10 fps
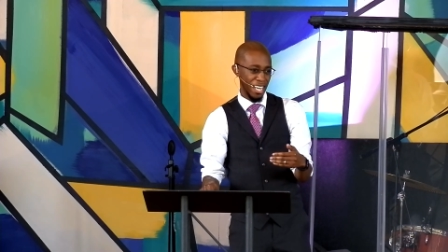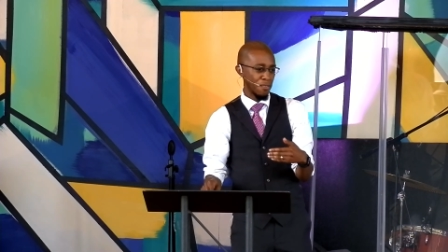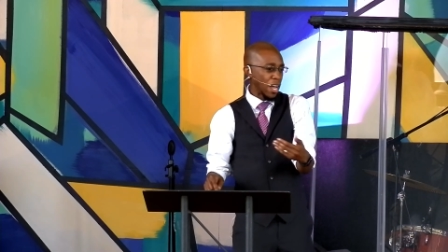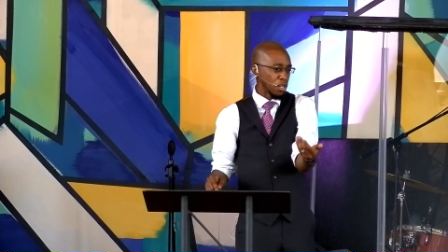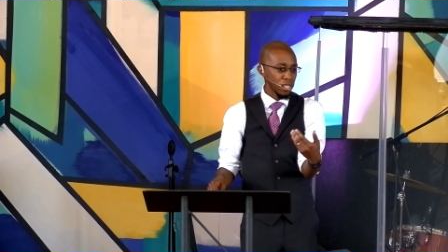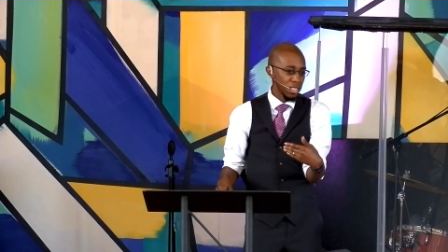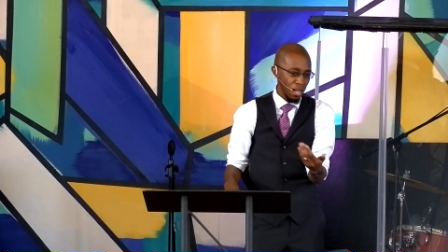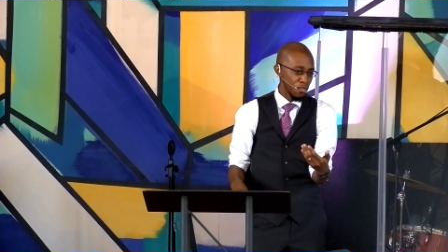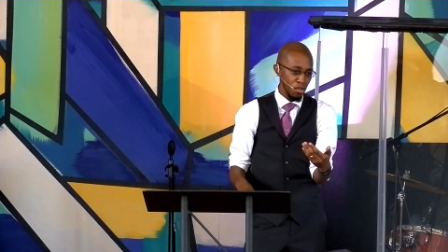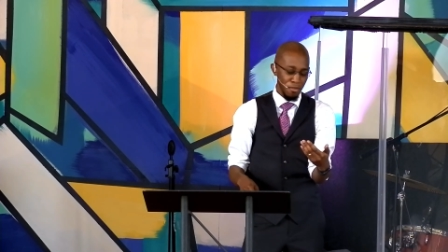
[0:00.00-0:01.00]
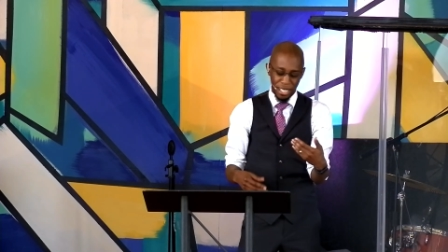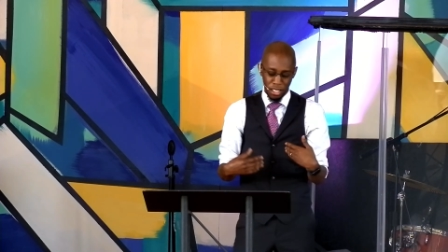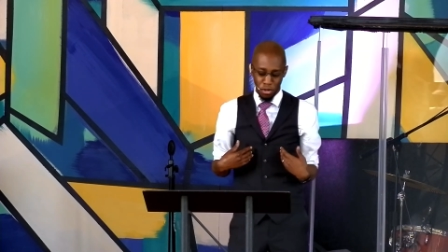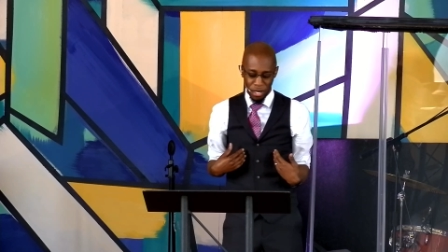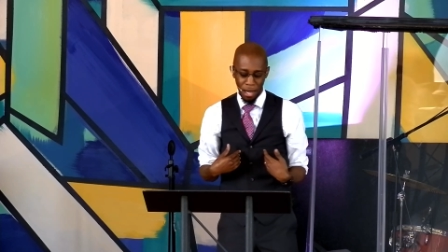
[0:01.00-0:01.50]
If I only love you
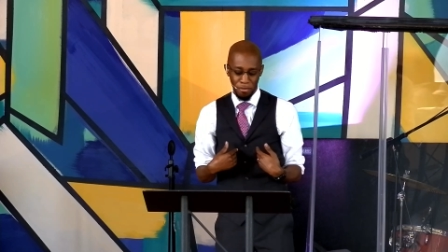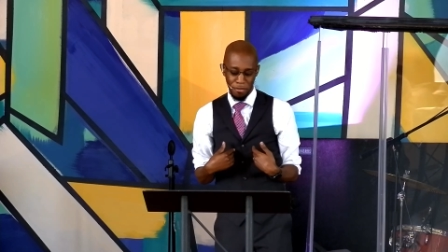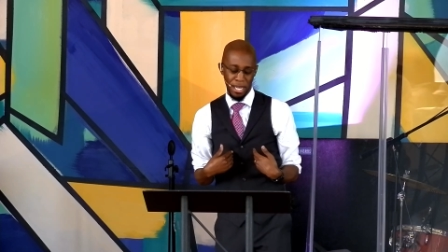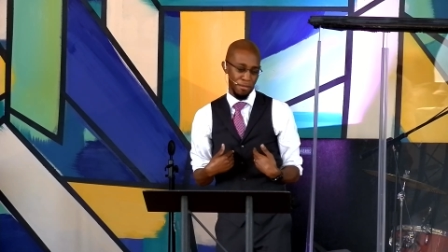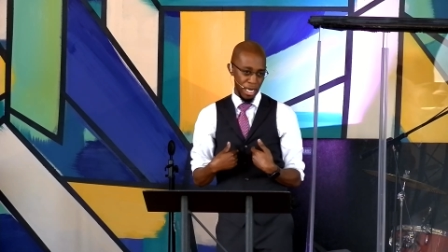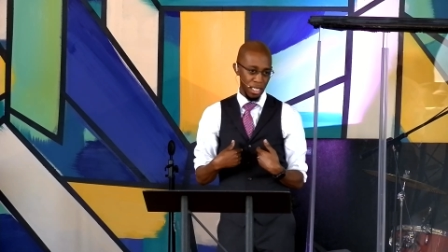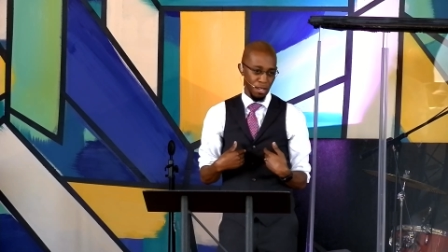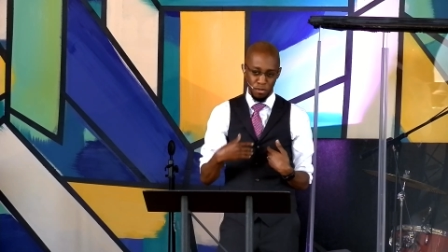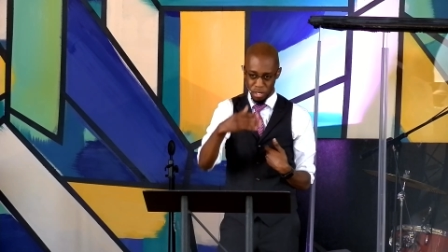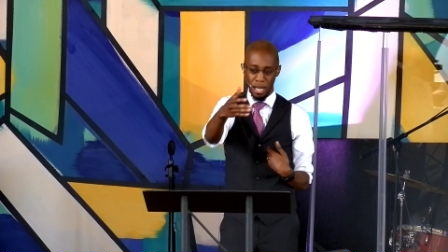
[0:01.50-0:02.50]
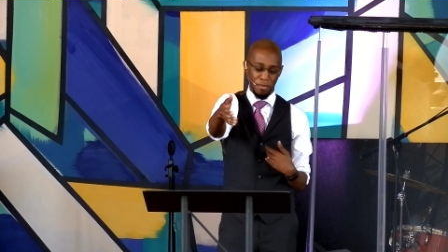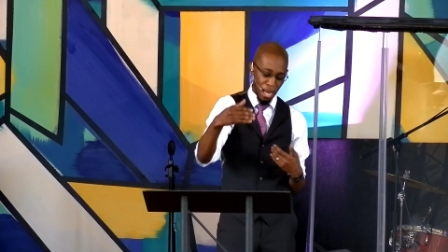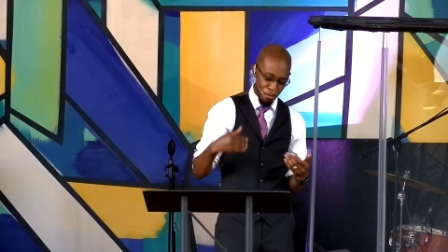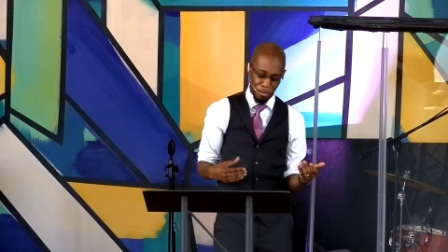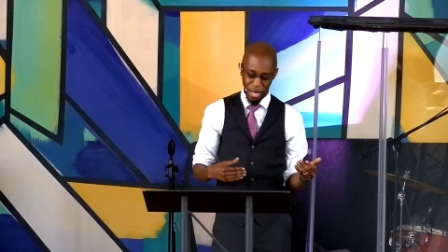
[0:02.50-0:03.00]
because you compliment me, if you stop
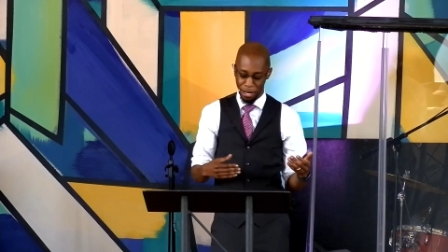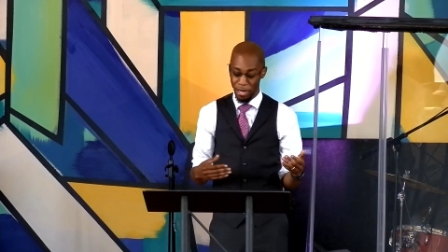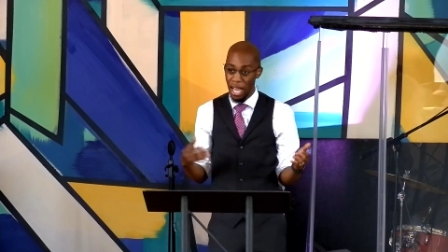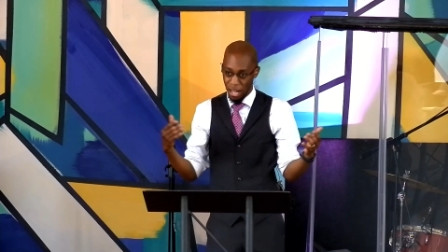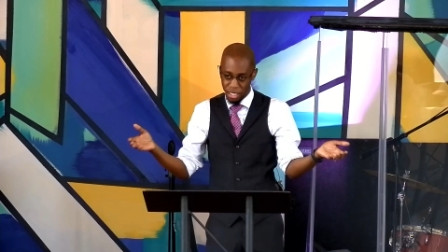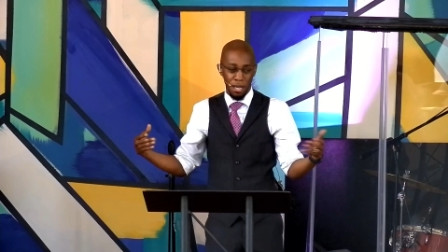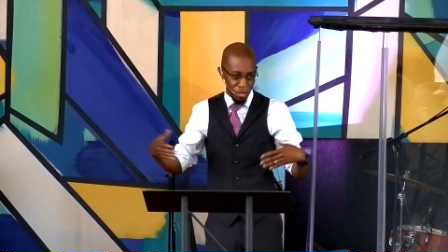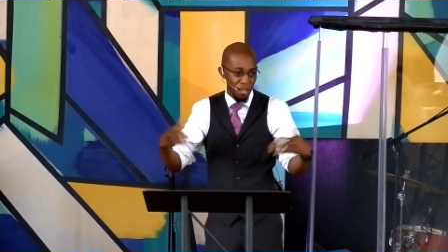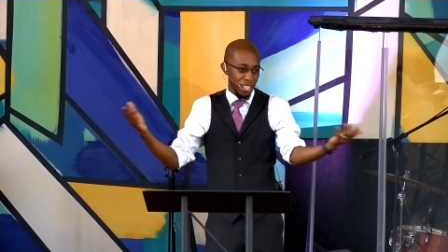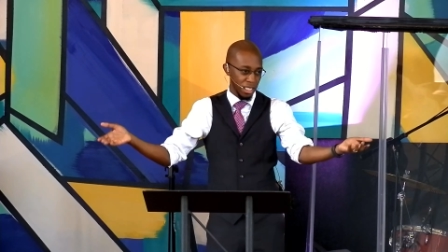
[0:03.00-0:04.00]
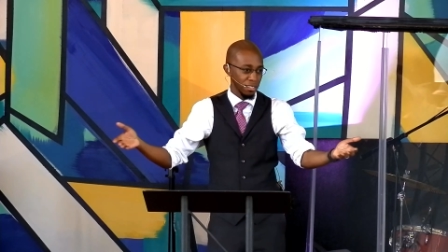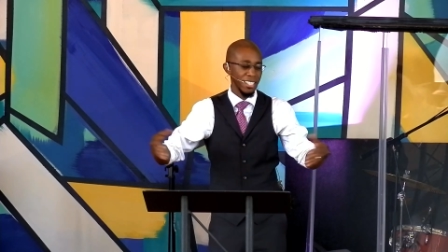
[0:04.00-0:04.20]
complimenting me, I'll stop loving you.